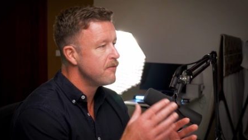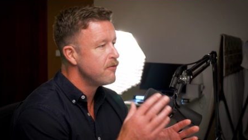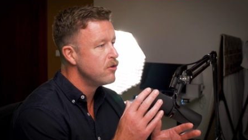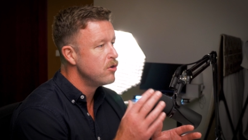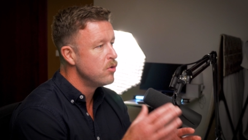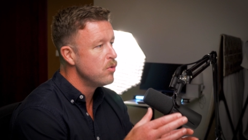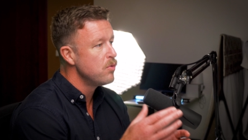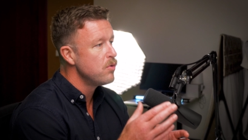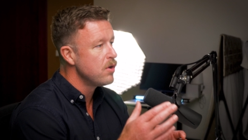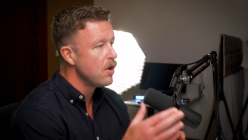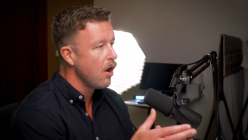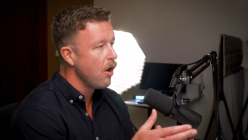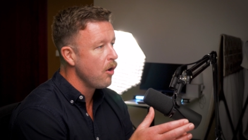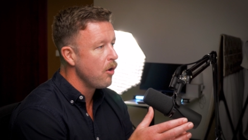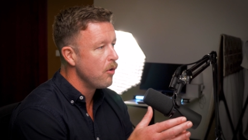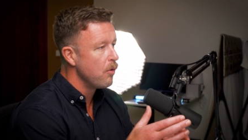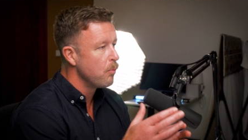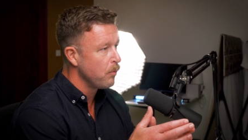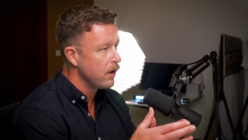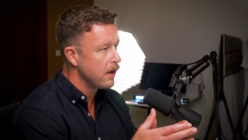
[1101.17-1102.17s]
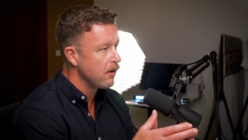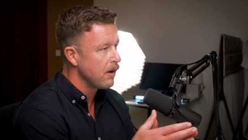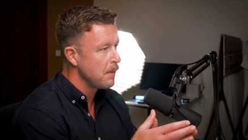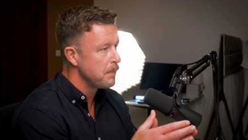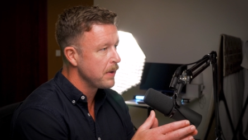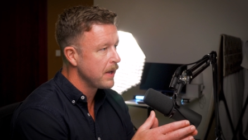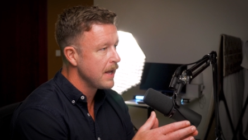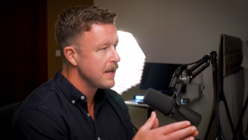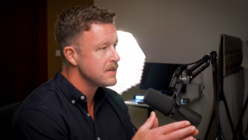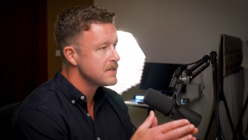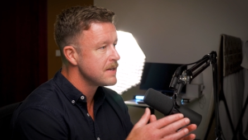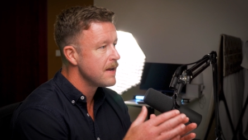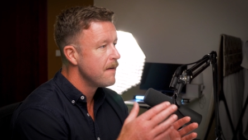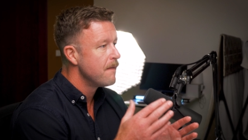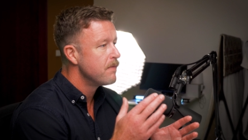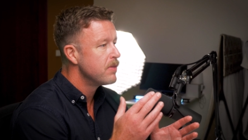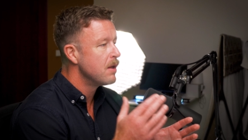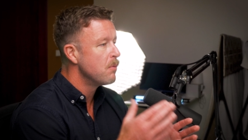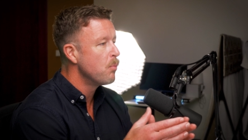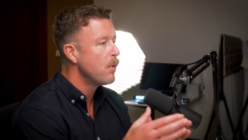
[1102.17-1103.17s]
if you know what you're up against,
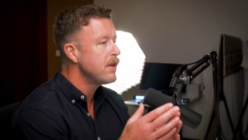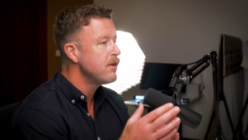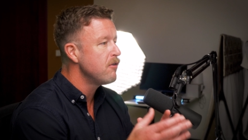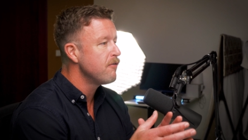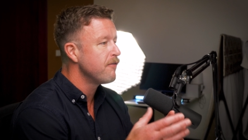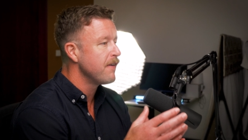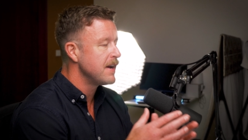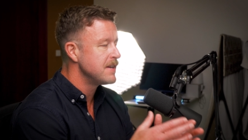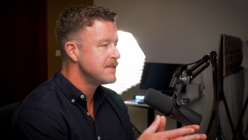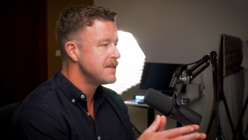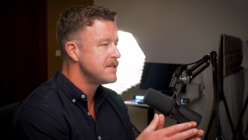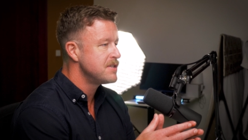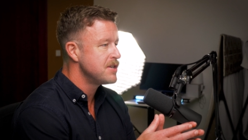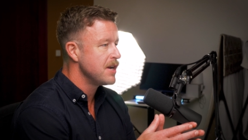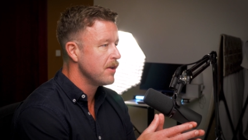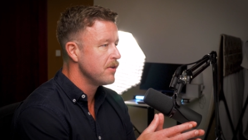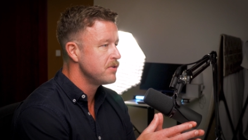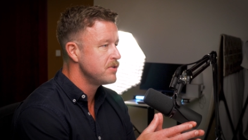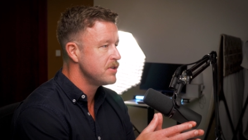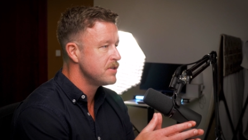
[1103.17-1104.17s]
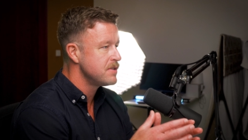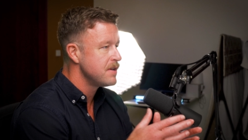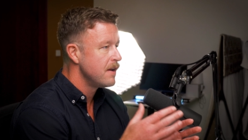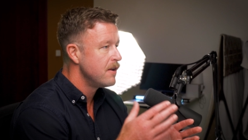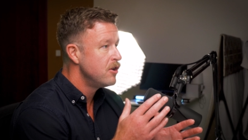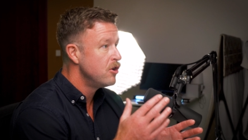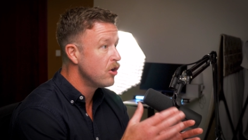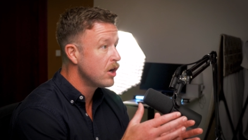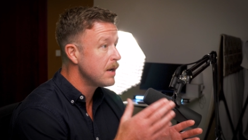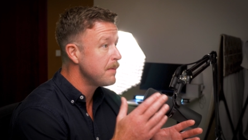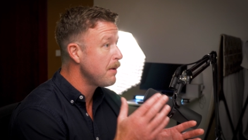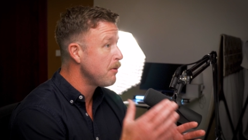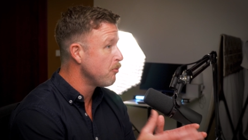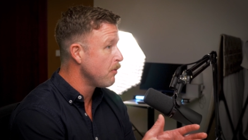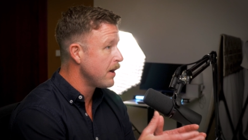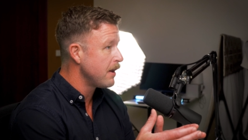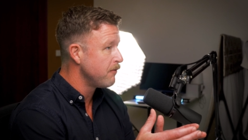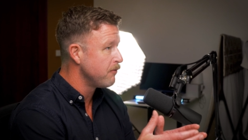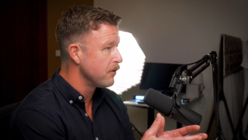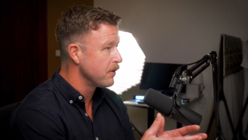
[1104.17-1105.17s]
then when you face these challenges, you're gonna be
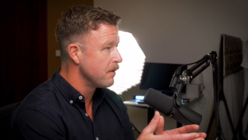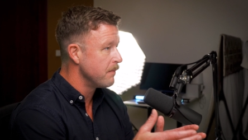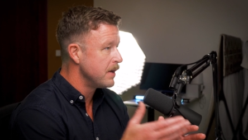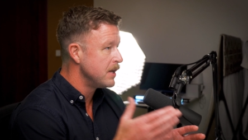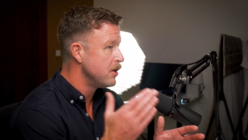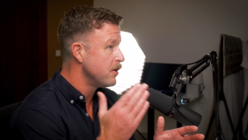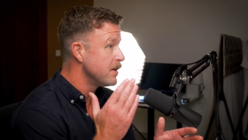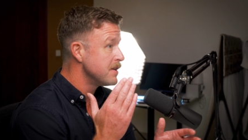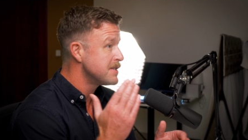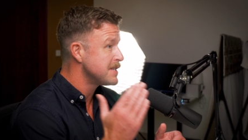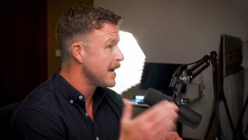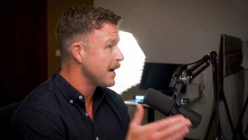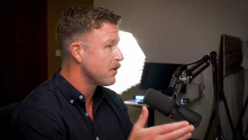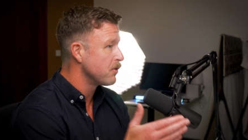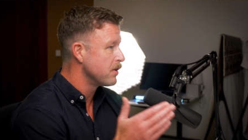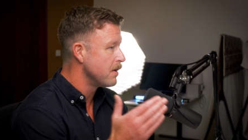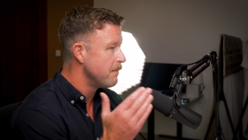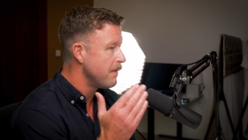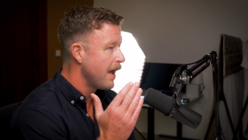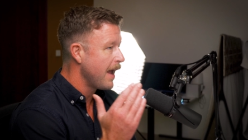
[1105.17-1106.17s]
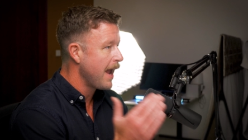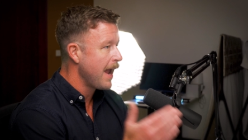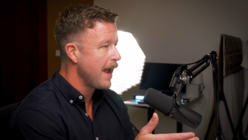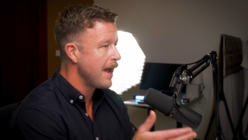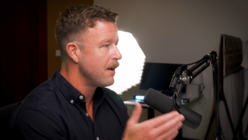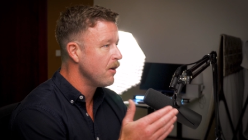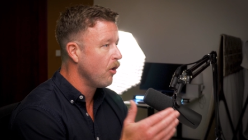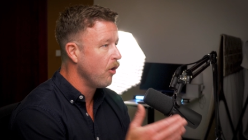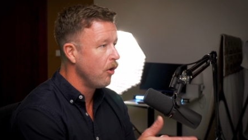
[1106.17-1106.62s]
ready for them and you can tackle them head